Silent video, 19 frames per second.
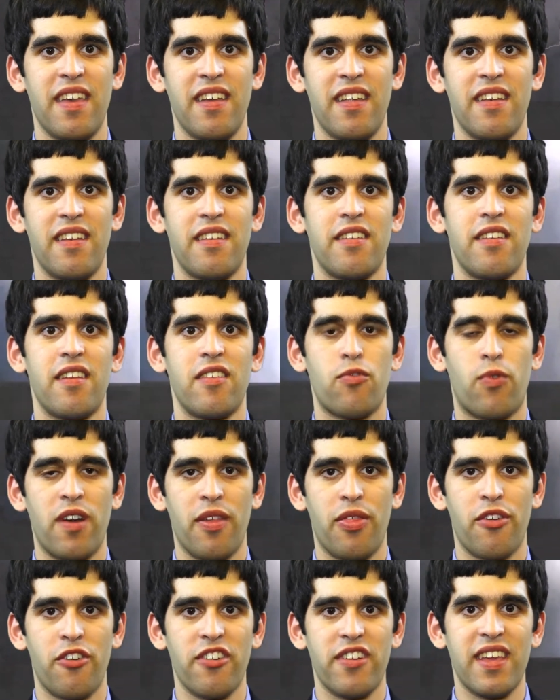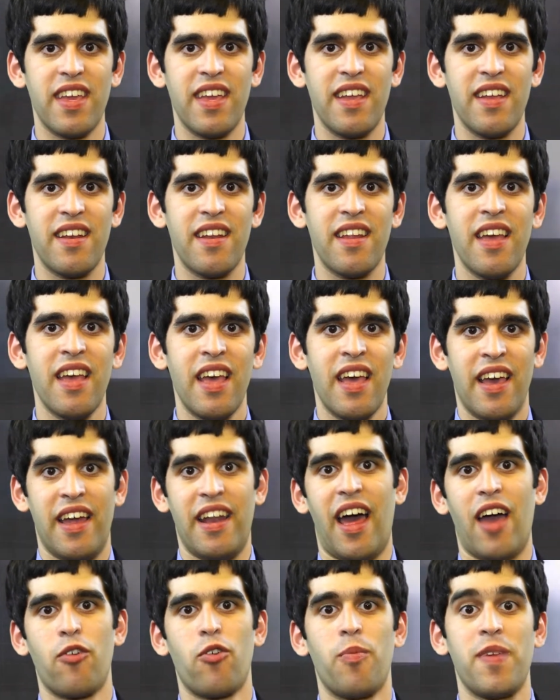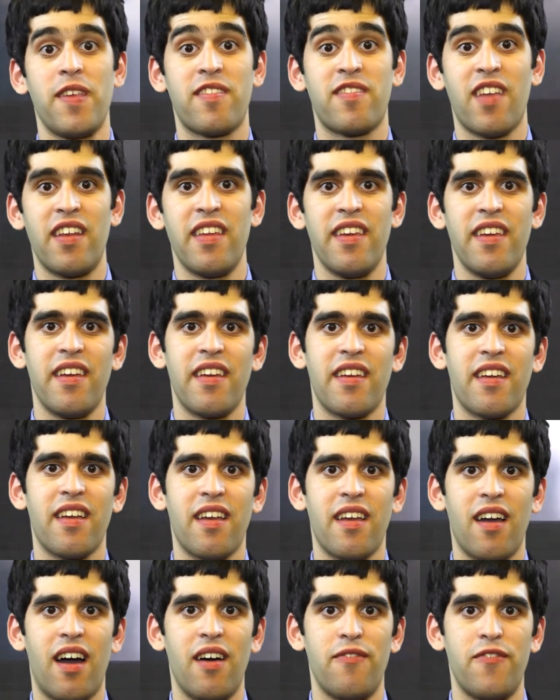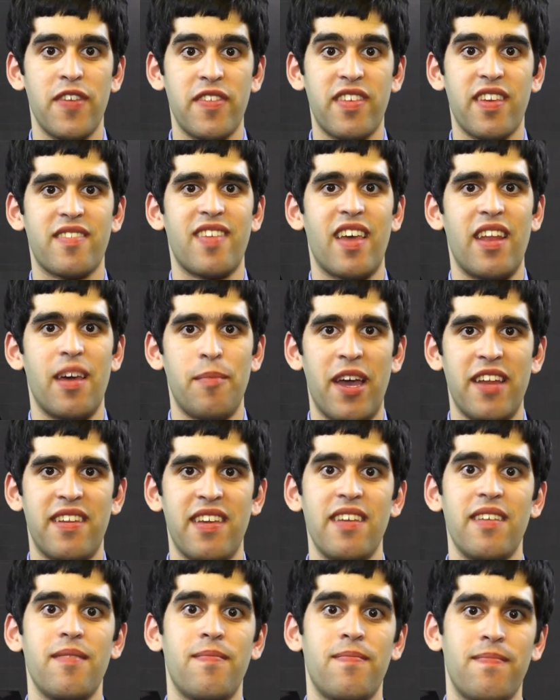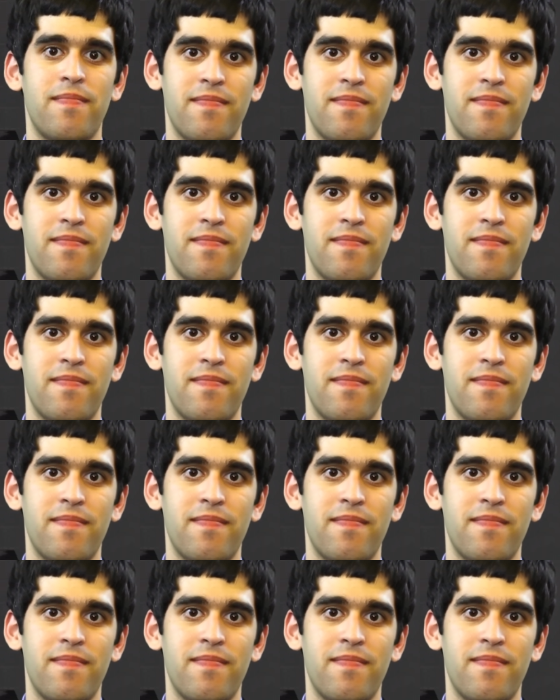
in 2013, and I will be studying physics at MIT.